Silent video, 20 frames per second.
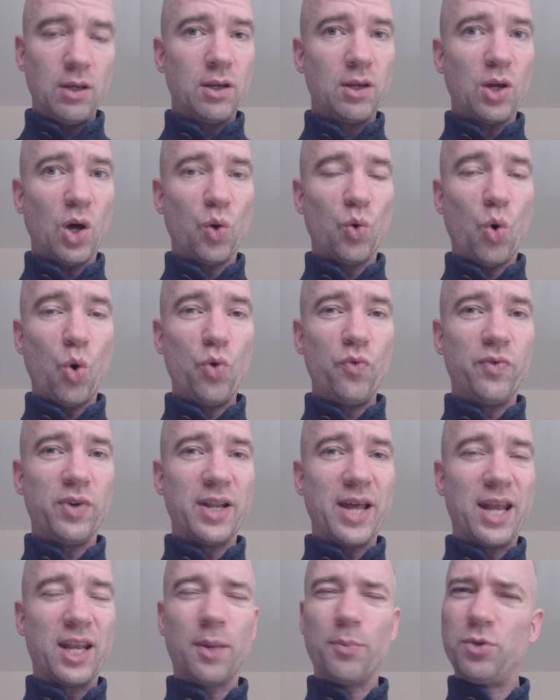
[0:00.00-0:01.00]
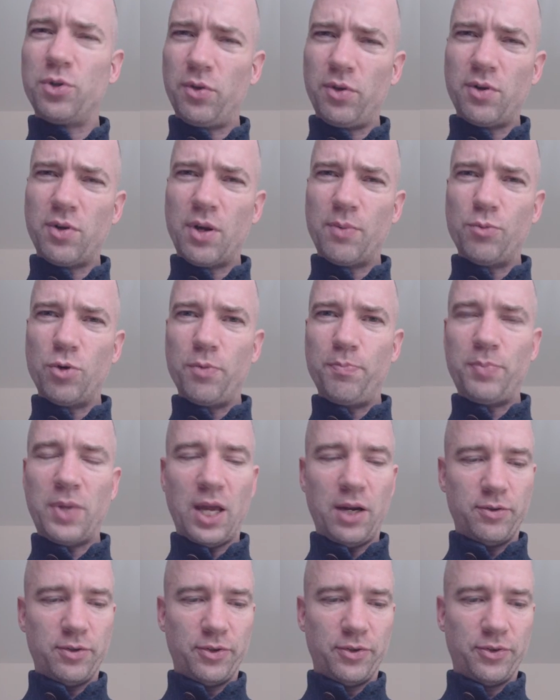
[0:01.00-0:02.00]
go overland. I'm sure there are more
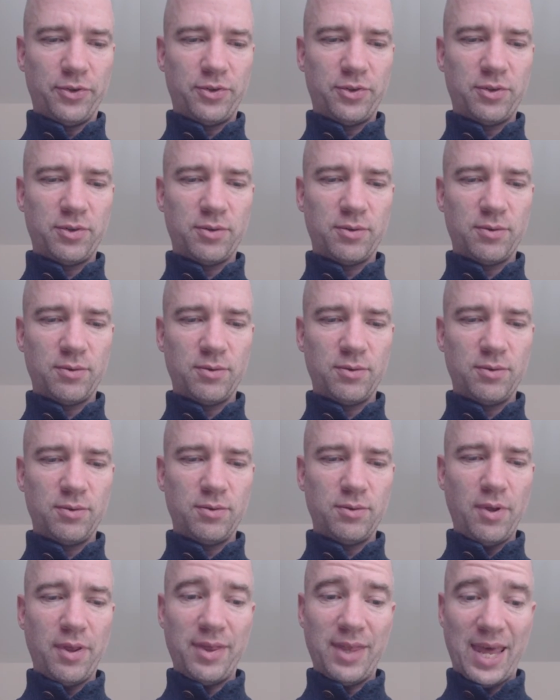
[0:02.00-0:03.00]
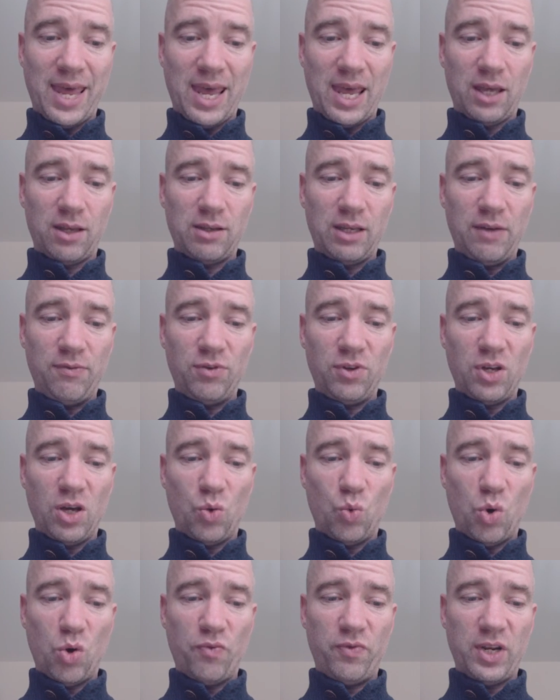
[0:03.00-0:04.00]
perils there if you
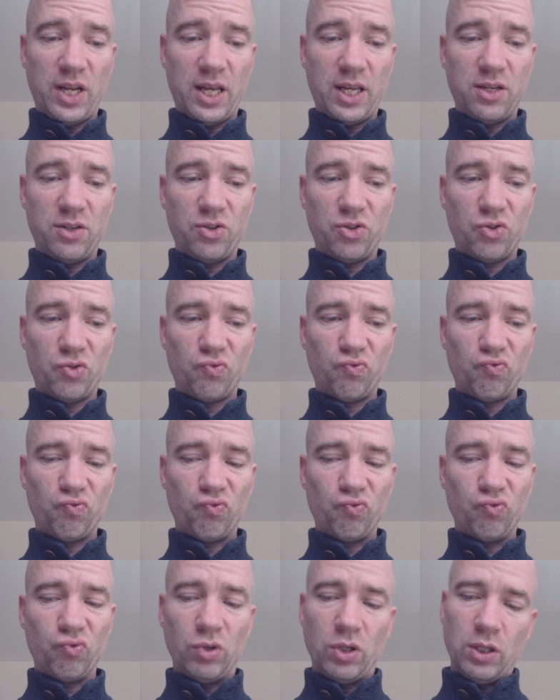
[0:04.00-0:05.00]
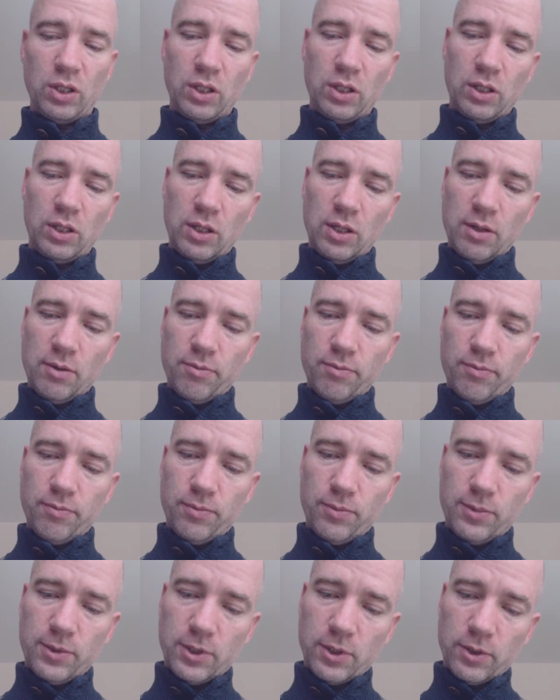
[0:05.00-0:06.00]
go overland.
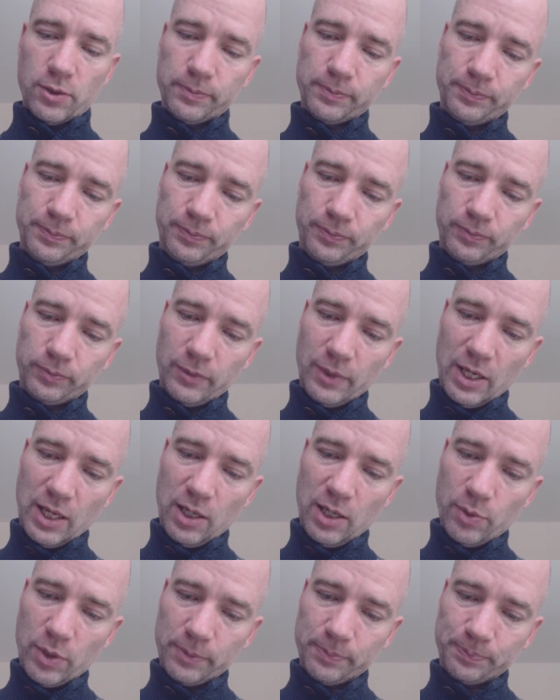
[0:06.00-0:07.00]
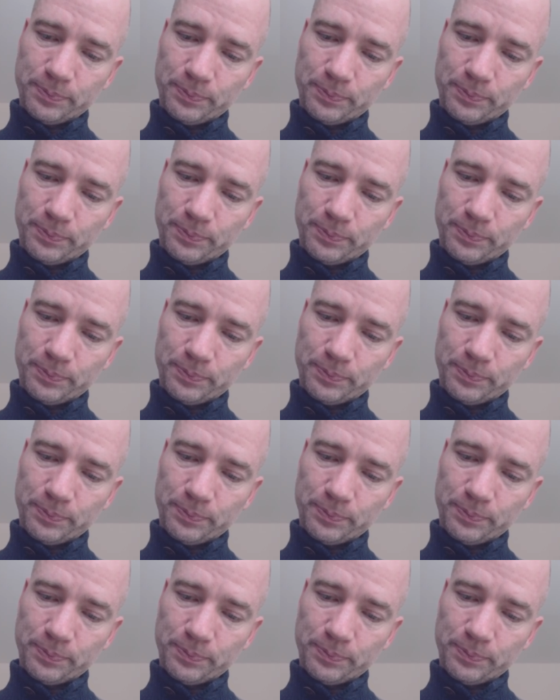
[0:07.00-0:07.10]
So anyway.